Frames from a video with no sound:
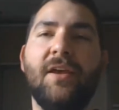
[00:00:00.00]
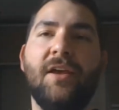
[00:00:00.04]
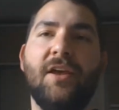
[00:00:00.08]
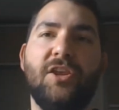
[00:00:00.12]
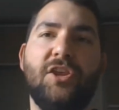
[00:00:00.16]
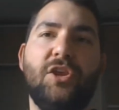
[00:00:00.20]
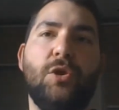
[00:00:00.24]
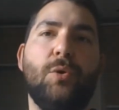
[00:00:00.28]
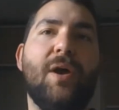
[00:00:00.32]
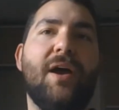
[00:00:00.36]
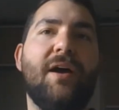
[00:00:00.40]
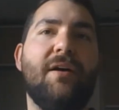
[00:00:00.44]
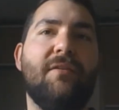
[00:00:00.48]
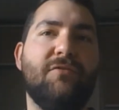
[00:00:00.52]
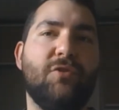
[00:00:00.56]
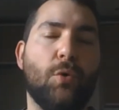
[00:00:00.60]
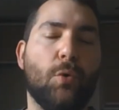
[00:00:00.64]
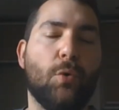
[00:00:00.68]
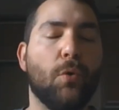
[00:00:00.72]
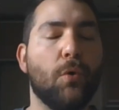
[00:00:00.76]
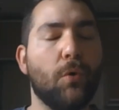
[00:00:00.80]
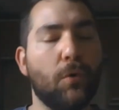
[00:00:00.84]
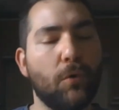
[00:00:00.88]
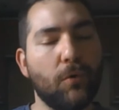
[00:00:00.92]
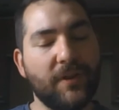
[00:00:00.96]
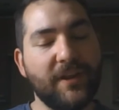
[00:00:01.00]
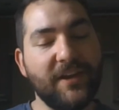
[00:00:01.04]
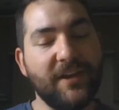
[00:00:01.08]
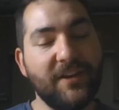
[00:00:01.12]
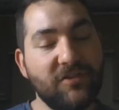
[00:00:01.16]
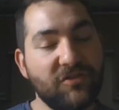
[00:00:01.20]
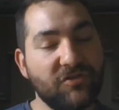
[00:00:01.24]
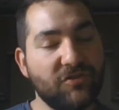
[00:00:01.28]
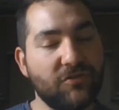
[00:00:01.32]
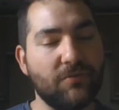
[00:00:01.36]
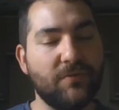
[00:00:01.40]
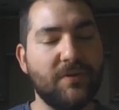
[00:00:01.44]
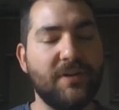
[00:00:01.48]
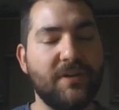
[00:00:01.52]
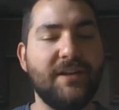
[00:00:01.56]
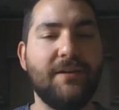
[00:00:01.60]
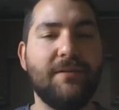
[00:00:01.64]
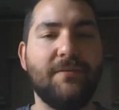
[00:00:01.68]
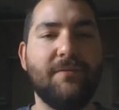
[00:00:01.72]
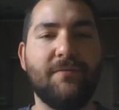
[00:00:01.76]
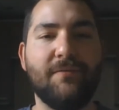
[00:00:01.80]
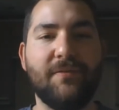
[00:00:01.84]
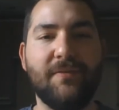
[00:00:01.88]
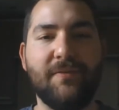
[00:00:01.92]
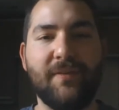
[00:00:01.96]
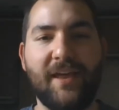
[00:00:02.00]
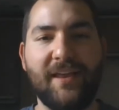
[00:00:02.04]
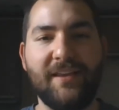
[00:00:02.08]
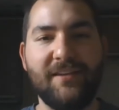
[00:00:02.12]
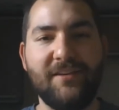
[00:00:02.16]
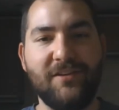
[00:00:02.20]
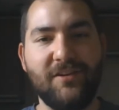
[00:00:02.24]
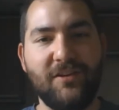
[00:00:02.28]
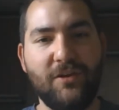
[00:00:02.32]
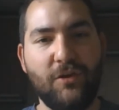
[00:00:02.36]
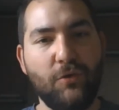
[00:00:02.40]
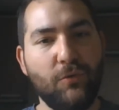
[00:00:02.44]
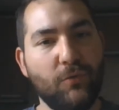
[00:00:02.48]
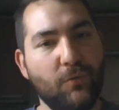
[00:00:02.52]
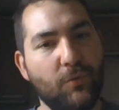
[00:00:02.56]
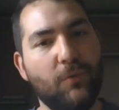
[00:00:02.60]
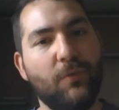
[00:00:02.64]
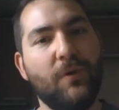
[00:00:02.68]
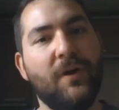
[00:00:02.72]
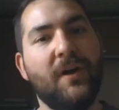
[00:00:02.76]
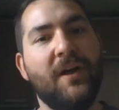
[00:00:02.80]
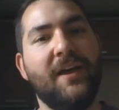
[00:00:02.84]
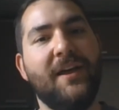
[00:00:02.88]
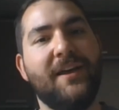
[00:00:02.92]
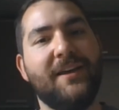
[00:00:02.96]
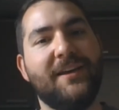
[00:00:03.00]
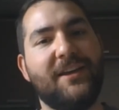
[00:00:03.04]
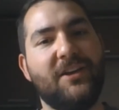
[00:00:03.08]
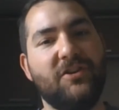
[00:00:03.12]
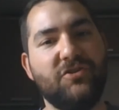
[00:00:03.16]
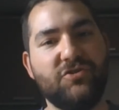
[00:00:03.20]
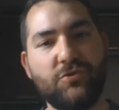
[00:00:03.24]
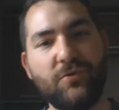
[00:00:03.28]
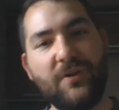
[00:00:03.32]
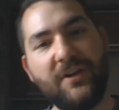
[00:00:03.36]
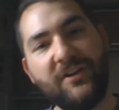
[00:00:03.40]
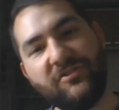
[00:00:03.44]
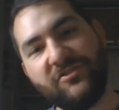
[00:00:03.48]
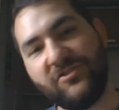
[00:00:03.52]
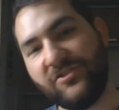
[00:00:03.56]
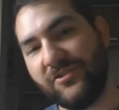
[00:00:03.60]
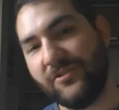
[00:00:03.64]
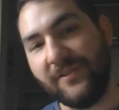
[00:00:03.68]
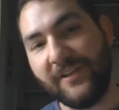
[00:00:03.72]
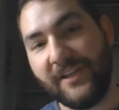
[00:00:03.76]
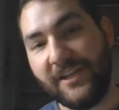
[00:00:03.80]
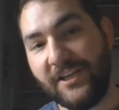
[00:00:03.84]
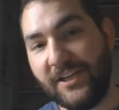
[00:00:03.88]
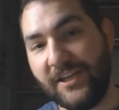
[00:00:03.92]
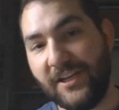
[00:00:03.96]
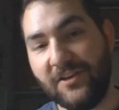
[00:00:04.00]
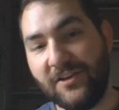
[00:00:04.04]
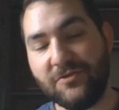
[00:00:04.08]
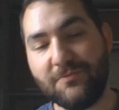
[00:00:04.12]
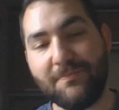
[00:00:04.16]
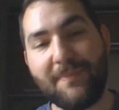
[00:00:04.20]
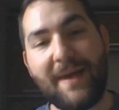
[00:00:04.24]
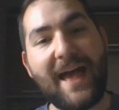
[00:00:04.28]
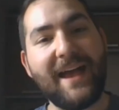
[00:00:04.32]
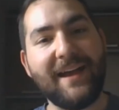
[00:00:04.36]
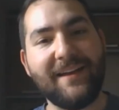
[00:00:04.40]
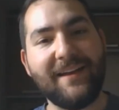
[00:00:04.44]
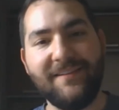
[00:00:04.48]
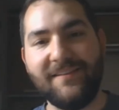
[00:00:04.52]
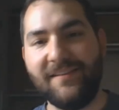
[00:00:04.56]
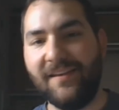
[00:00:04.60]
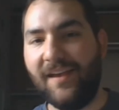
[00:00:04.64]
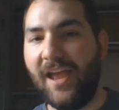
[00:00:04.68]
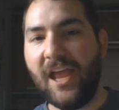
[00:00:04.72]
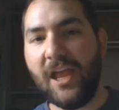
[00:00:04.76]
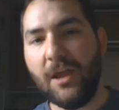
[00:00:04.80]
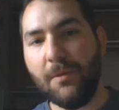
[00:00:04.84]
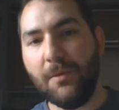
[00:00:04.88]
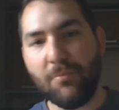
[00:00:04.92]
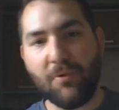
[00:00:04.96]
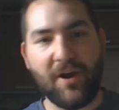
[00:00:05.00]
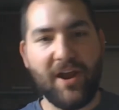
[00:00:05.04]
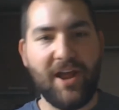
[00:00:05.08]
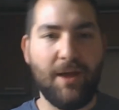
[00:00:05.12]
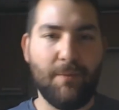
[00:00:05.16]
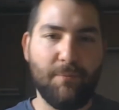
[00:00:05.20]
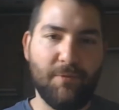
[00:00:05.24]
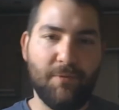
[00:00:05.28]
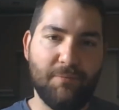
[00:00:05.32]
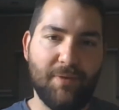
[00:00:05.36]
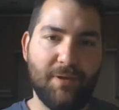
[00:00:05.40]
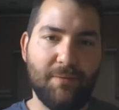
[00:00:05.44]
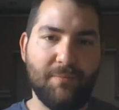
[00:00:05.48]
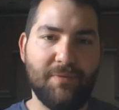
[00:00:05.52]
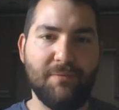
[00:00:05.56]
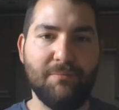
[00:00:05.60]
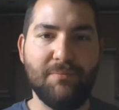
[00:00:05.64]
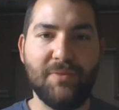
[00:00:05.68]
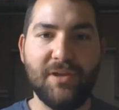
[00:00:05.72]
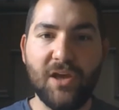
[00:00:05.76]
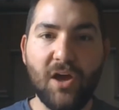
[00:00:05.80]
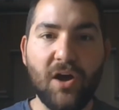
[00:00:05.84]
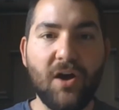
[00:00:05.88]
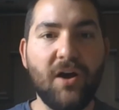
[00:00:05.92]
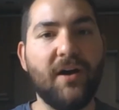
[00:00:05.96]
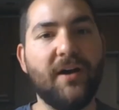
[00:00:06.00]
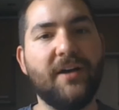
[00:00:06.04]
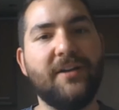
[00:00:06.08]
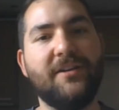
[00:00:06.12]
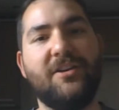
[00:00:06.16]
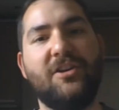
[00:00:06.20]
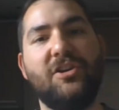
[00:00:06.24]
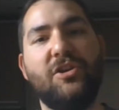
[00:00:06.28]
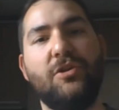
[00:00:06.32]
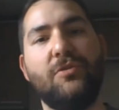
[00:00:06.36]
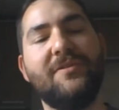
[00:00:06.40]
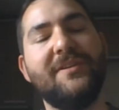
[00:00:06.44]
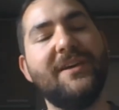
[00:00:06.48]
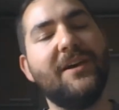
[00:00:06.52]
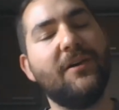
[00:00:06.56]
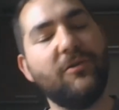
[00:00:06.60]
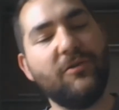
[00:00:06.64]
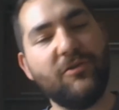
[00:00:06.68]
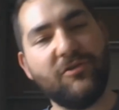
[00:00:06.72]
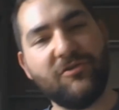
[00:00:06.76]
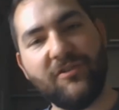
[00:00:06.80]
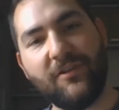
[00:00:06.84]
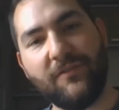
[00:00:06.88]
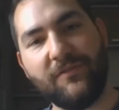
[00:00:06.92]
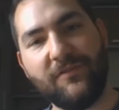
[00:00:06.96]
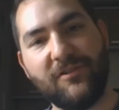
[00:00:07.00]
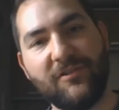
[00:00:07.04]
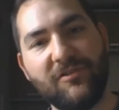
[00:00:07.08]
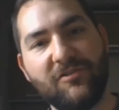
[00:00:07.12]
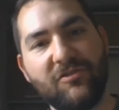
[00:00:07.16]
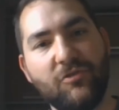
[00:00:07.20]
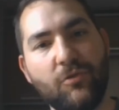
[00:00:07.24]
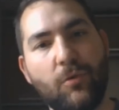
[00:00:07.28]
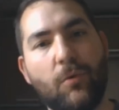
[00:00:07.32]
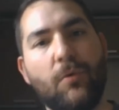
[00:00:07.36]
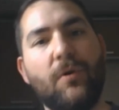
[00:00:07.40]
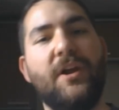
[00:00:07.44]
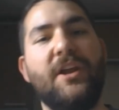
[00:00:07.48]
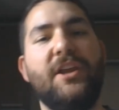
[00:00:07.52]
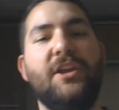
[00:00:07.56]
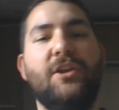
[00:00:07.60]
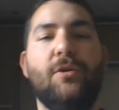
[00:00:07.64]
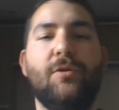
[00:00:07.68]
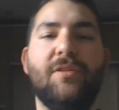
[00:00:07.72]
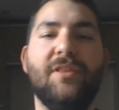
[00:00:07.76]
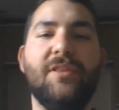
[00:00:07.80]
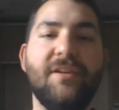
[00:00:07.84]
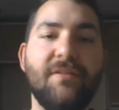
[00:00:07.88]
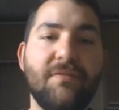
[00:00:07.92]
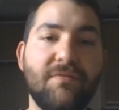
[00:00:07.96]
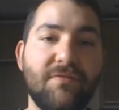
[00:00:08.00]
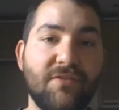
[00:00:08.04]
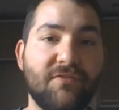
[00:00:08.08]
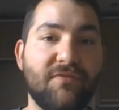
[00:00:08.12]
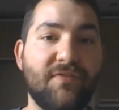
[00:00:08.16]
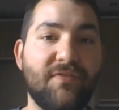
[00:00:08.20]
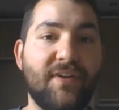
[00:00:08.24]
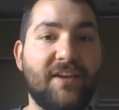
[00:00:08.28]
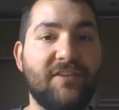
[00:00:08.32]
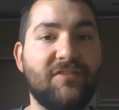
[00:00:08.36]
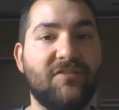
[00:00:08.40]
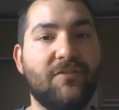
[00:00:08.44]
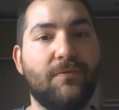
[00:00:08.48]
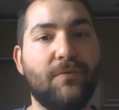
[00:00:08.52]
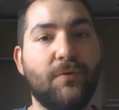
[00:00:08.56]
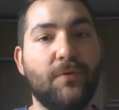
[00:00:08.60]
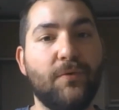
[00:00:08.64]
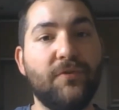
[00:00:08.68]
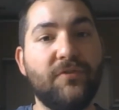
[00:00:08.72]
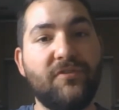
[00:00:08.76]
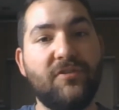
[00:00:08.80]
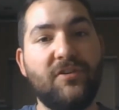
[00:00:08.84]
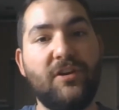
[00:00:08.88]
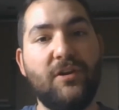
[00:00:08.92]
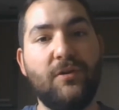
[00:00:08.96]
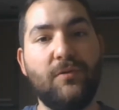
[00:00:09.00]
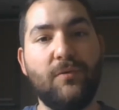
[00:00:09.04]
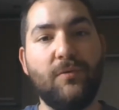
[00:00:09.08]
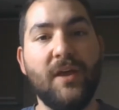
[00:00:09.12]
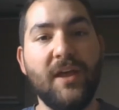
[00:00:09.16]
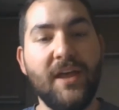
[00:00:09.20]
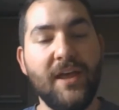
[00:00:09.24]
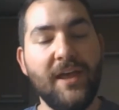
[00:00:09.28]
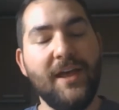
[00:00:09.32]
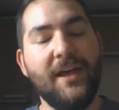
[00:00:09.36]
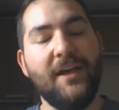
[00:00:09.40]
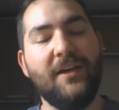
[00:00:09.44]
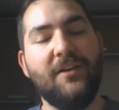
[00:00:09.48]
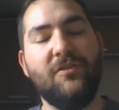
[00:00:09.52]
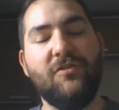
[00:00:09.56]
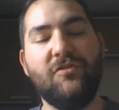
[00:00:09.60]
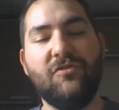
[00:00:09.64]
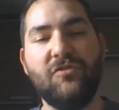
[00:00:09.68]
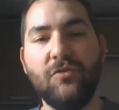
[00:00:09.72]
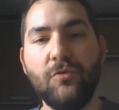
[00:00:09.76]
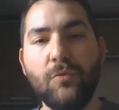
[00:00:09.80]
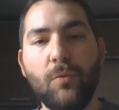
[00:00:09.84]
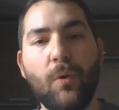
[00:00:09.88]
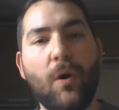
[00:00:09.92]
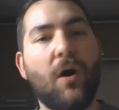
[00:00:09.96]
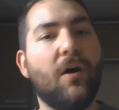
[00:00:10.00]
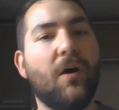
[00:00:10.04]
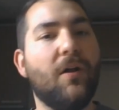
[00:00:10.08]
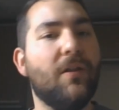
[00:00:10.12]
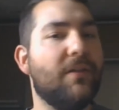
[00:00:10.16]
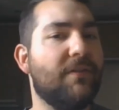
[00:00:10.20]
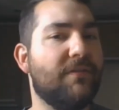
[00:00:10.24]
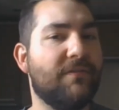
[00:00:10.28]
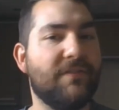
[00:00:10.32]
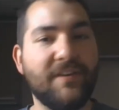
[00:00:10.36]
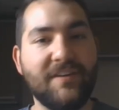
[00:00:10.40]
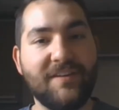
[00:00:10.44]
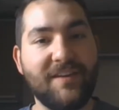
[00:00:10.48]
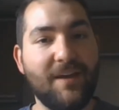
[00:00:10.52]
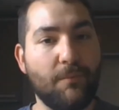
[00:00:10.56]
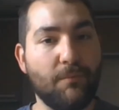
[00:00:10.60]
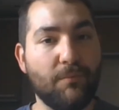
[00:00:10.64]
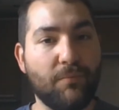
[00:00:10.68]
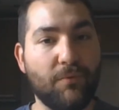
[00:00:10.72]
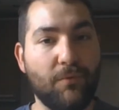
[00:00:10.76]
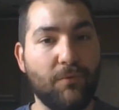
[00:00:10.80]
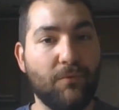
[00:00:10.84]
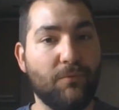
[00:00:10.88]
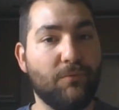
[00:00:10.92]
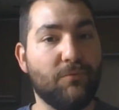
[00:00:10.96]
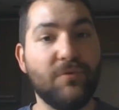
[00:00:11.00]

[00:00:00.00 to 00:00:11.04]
you have your whole history that you can trace your lineage back to Abraham and maybe beyond, and you tell yourself the story, you live the festivals, and you do all of the temple